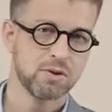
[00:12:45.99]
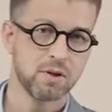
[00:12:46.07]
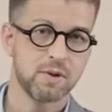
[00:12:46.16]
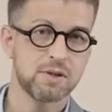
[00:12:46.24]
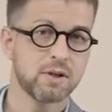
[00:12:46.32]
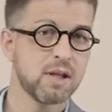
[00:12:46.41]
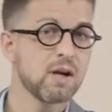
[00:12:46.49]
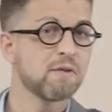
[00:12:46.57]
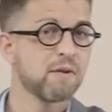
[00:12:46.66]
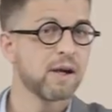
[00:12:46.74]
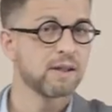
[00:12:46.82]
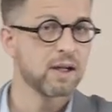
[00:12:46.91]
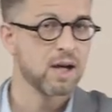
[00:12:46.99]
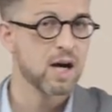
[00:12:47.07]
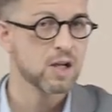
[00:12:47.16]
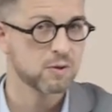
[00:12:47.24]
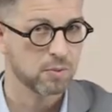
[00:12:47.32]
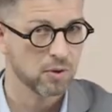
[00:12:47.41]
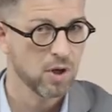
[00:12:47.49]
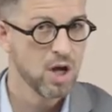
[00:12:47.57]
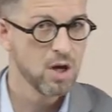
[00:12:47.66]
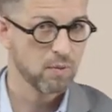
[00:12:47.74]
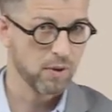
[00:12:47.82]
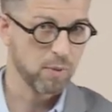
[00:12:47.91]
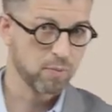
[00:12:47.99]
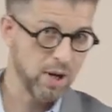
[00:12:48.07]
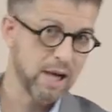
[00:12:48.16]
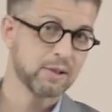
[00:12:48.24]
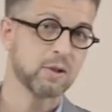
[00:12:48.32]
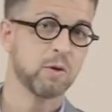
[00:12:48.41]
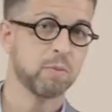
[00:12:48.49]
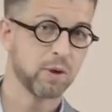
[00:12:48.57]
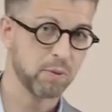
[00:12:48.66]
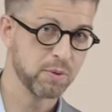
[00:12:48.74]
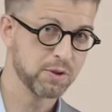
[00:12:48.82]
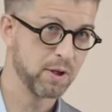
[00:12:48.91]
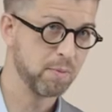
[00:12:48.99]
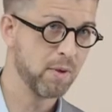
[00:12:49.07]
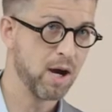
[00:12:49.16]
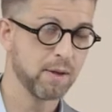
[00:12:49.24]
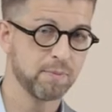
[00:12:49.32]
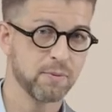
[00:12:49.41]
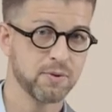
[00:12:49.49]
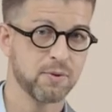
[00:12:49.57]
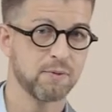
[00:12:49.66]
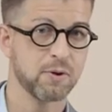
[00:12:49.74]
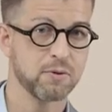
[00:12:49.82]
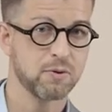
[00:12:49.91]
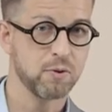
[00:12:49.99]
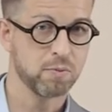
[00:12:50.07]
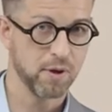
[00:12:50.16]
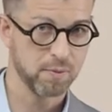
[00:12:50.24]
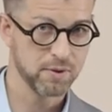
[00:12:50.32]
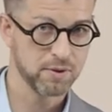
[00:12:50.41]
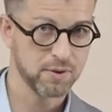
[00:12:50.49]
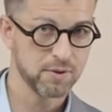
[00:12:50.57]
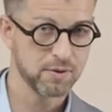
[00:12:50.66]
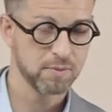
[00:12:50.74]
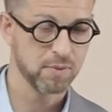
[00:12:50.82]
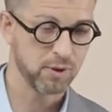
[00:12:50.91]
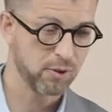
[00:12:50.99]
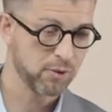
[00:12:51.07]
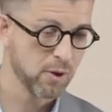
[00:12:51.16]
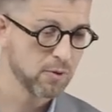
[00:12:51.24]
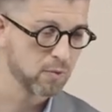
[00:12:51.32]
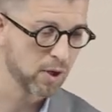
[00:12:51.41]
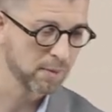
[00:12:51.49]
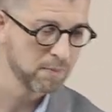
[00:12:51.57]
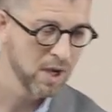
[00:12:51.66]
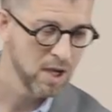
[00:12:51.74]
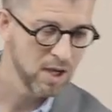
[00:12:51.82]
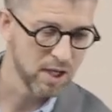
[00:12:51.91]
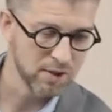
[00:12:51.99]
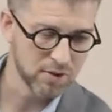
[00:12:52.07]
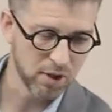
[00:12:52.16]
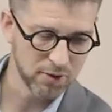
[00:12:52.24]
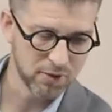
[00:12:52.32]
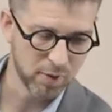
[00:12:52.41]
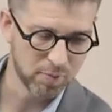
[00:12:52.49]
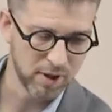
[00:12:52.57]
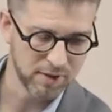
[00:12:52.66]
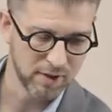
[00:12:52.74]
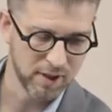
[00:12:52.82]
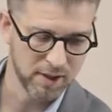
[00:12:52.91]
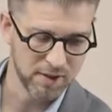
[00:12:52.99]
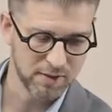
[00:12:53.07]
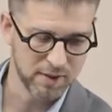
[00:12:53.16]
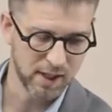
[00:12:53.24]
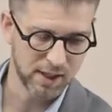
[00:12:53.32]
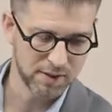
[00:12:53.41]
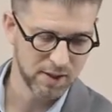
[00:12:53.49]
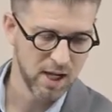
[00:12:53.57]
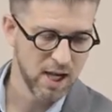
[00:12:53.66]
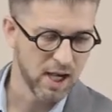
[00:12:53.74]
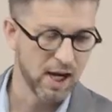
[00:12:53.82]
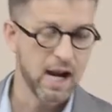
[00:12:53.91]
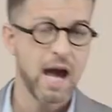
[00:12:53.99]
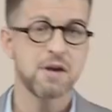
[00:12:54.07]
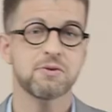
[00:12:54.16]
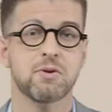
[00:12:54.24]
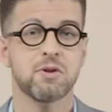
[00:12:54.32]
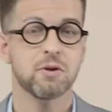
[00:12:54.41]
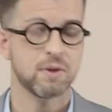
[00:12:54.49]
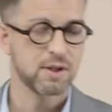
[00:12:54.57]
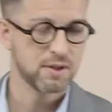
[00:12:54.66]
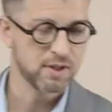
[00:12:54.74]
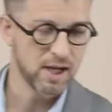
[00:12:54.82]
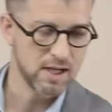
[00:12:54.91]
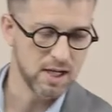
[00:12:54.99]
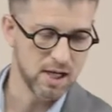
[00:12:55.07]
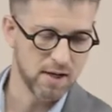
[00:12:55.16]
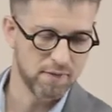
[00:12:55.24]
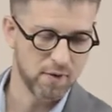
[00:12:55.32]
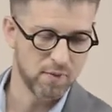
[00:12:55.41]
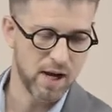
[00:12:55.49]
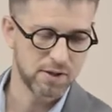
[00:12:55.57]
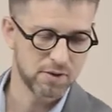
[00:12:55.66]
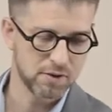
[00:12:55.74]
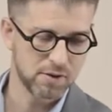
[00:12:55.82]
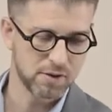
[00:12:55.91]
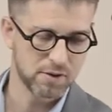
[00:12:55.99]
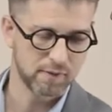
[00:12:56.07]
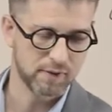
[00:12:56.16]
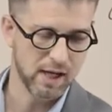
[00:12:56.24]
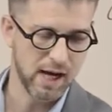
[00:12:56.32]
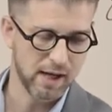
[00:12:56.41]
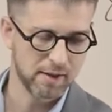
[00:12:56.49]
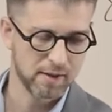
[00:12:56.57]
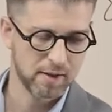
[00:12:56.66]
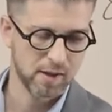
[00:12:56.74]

So he's clarifying the gospel with a practical purpose in mind. This is the first two purposes. But the third one is also present in this text, and it has to do with this idea of the righteousness of God.